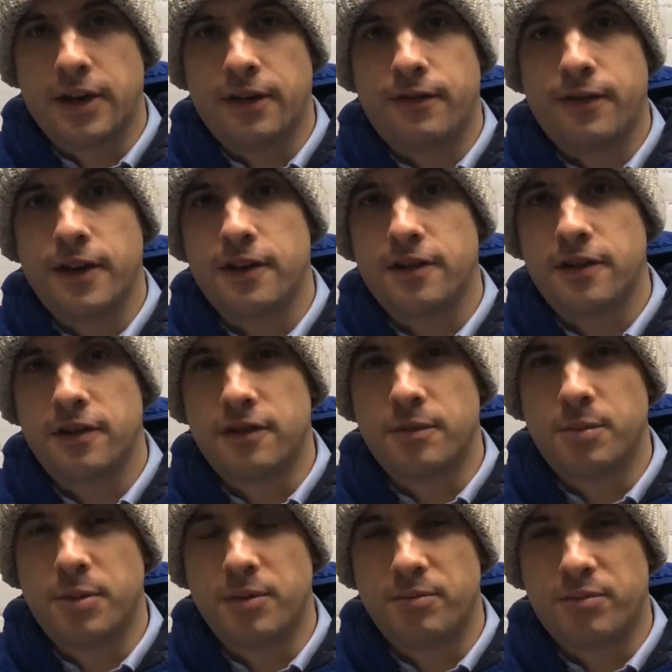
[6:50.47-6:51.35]
Their fixtures
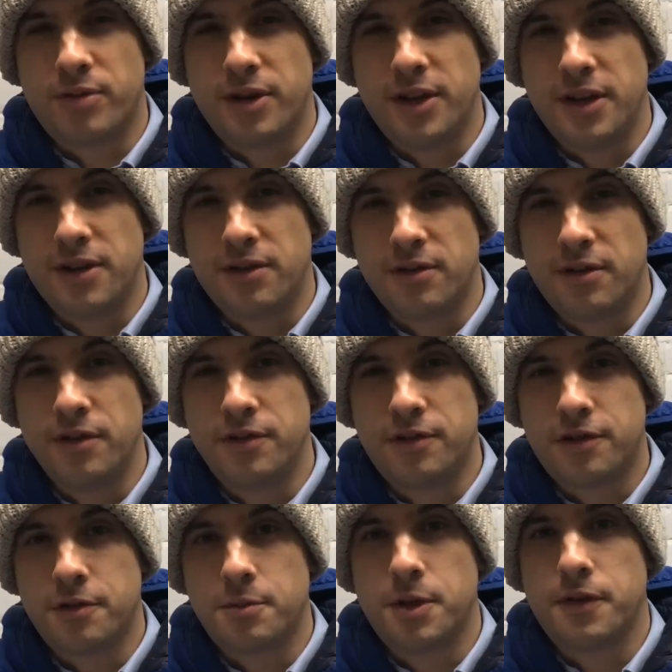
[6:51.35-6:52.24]
have been pretty
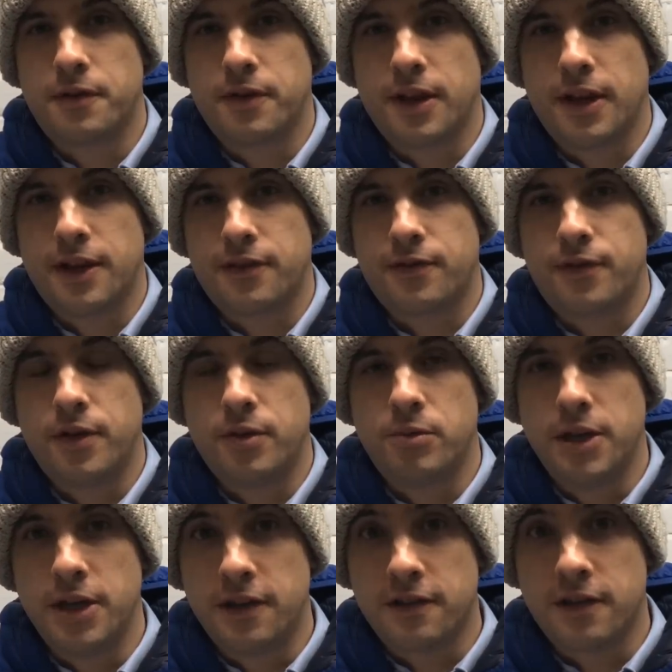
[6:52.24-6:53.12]
gruesome over the last few
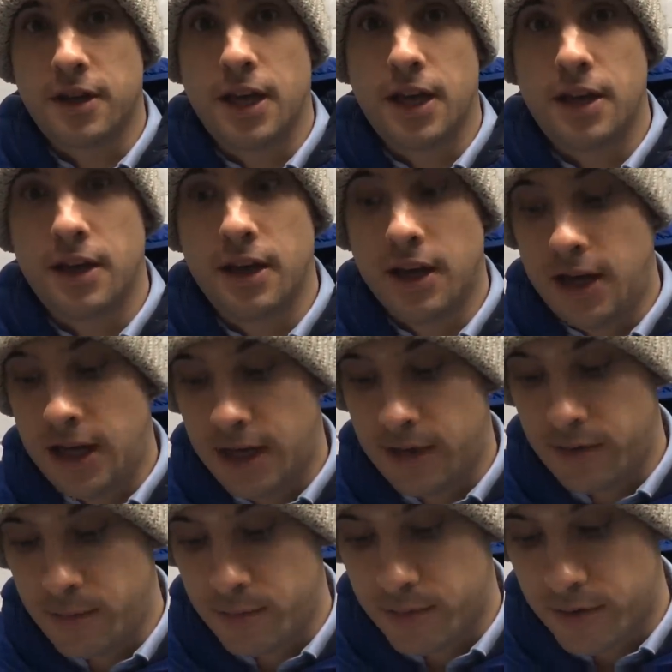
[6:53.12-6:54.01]
weeks, and they
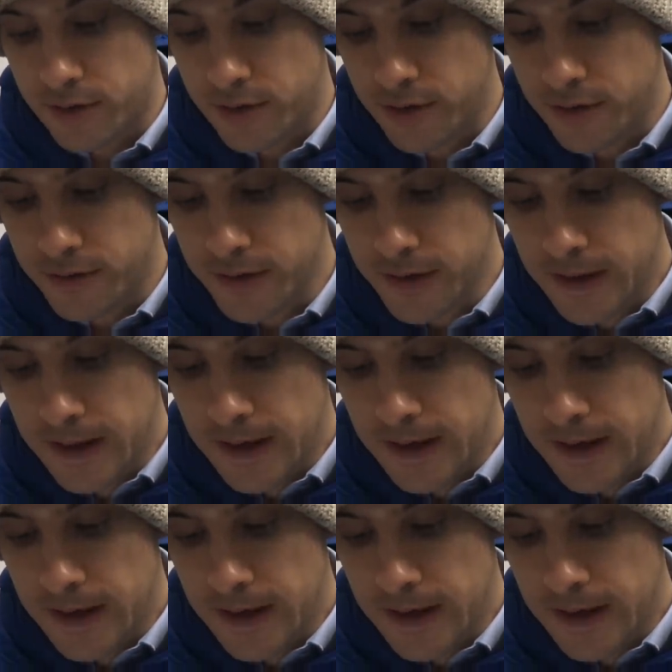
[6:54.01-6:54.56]
now improve.